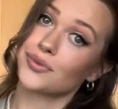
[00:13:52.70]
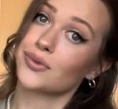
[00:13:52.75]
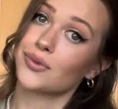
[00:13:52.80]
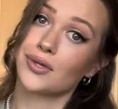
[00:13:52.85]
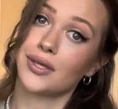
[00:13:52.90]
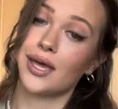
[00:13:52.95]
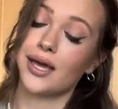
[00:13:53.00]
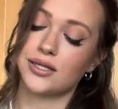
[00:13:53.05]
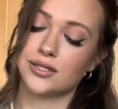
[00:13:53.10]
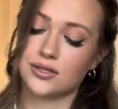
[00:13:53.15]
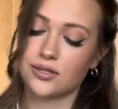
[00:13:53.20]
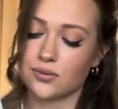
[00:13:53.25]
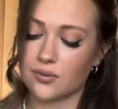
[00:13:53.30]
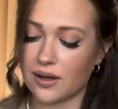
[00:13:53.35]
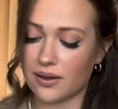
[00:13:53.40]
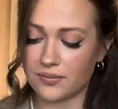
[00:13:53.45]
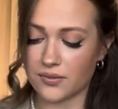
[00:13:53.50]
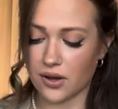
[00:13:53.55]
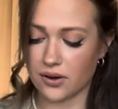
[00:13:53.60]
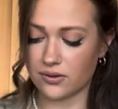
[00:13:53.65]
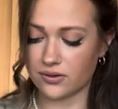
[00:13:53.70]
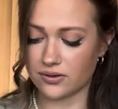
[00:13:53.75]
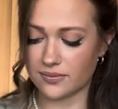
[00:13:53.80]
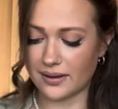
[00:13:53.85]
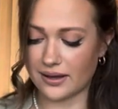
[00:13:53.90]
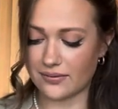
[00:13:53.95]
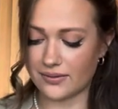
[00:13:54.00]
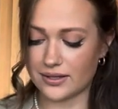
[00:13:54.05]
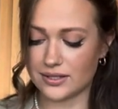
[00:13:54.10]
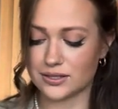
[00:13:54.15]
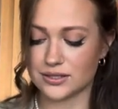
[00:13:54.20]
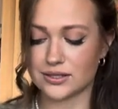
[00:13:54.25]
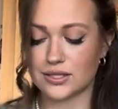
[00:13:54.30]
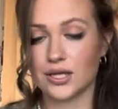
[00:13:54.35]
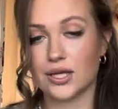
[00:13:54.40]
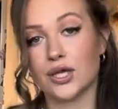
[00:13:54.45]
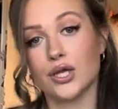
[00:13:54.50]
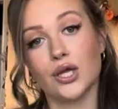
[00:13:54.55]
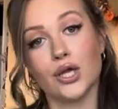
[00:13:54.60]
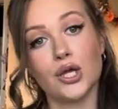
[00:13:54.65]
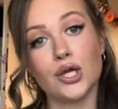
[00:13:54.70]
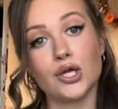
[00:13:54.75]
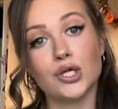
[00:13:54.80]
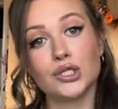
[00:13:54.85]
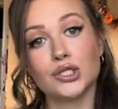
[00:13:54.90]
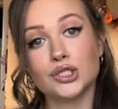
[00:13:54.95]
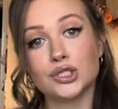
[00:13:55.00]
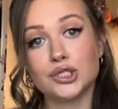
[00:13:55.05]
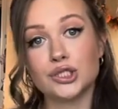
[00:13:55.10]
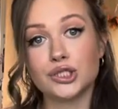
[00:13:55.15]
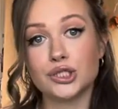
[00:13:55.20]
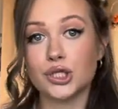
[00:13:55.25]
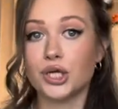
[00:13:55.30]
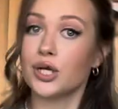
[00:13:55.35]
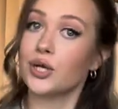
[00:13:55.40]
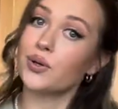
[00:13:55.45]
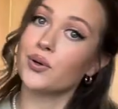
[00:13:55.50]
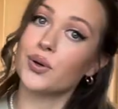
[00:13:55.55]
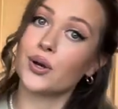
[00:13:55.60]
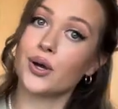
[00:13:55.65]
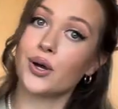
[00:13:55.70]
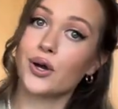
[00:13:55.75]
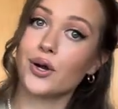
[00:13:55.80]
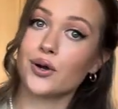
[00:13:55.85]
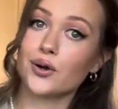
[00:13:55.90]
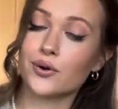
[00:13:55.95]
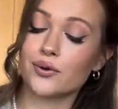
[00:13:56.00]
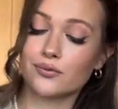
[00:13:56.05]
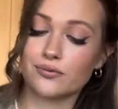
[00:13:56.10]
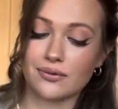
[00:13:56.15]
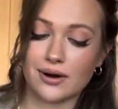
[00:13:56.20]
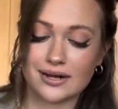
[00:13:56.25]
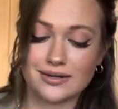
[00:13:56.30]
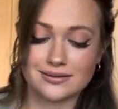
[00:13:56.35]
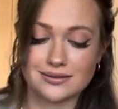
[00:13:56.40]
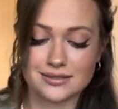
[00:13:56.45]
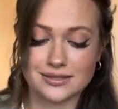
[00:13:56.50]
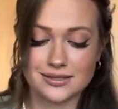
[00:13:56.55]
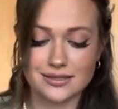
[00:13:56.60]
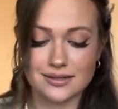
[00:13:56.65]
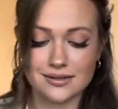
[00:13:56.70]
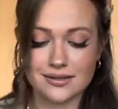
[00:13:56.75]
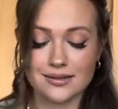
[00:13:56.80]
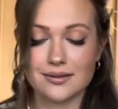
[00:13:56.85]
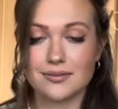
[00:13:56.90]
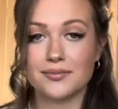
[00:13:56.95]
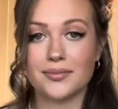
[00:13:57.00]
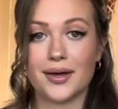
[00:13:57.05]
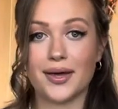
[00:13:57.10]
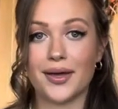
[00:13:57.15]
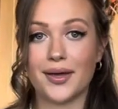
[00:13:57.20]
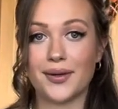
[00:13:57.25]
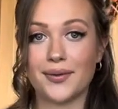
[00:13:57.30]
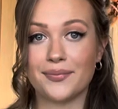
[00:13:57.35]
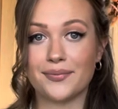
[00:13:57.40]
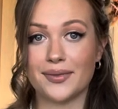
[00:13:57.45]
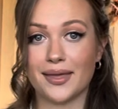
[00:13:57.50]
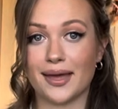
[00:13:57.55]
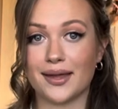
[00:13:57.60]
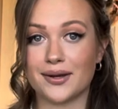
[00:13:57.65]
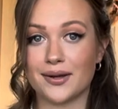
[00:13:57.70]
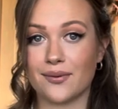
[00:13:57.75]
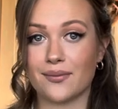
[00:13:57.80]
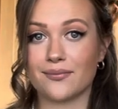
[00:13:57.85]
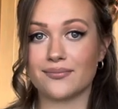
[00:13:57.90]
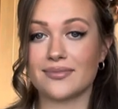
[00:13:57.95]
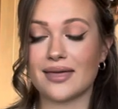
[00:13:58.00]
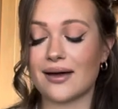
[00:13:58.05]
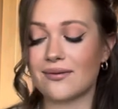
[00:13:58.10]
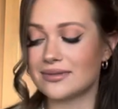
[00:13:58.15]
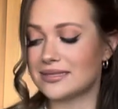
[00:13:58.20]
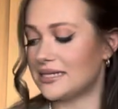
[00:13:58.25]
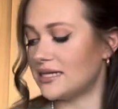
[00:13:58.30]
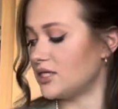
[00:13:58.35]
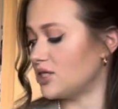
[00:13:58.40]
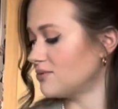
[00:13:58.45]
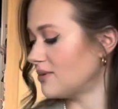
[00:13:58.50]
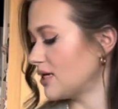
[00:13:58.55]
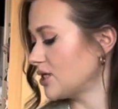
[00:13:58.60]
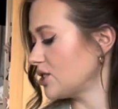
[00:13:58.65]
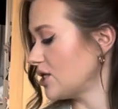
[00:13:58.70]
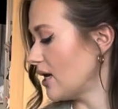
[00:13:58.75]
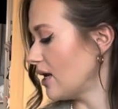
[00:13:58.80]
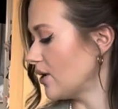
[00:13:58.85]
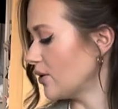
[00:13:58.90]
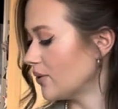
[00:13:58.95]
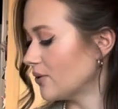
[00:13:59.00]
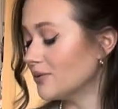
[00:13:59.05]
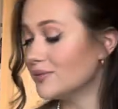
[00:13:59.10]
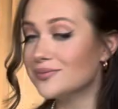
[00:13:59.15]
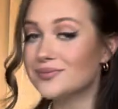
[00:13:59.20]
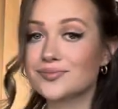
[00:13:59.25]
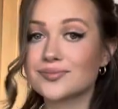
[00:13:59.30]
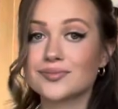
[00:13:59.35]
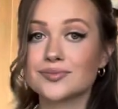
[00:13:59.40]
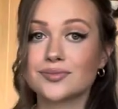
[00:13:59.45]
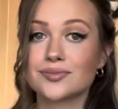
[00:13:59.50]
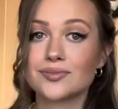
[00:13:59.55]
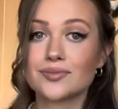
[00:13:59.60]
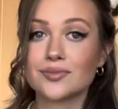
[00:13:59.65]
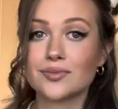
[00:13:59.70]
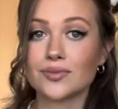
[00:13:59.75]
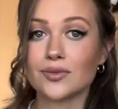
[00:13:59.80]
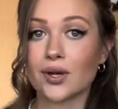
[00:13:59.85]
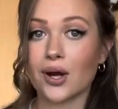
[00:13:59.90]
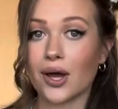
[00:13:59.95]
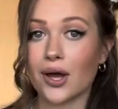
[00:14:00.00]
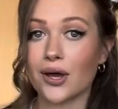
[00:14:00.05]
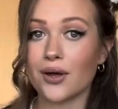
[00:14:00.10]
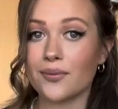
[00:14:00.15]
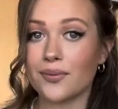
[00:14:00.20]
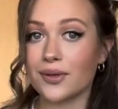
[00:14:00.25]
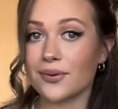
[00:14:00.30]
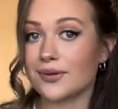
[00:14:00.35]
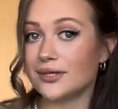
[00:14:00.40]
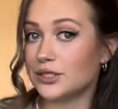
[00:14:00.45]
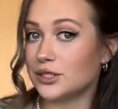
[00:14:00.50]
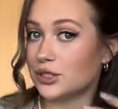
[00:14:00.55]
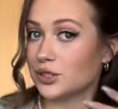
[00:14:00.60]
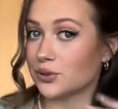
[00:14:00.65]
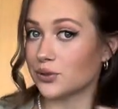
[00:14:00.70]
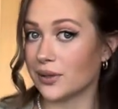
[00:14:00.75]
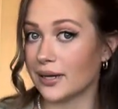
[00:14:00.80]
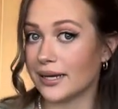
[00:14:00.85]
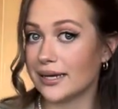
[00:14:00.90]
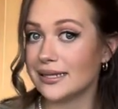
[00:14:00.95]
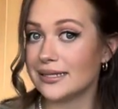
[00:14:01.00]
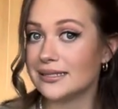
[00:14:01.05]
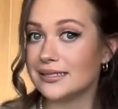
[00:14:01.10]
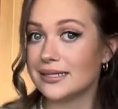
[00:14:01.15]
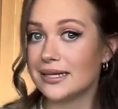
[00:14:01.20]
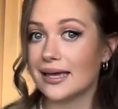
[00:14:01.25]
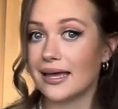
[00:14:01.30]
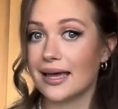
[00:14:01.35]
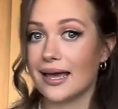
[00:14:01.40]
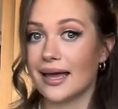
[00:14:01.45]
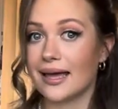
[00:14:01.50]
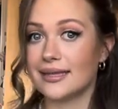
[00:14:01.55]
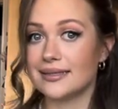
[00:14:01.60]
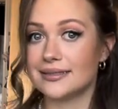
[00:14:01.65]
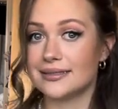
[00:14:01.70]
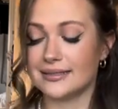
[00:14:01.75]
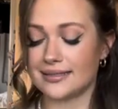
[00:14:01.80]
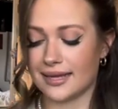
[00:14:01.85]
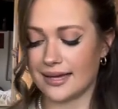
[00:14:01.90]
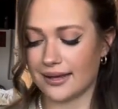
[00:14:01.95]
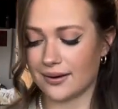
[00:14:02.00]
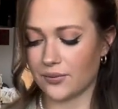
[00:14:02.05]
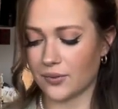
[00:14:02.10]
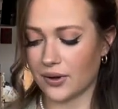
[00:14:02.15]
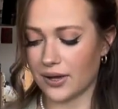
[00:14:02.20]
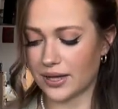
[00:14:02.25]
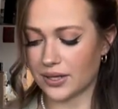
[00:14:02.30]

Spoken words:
yeah, I don't know why I'm going on about this shoe rant, but yeah, no, that was literally my Shein haul. I hope you enjoyed seeing what I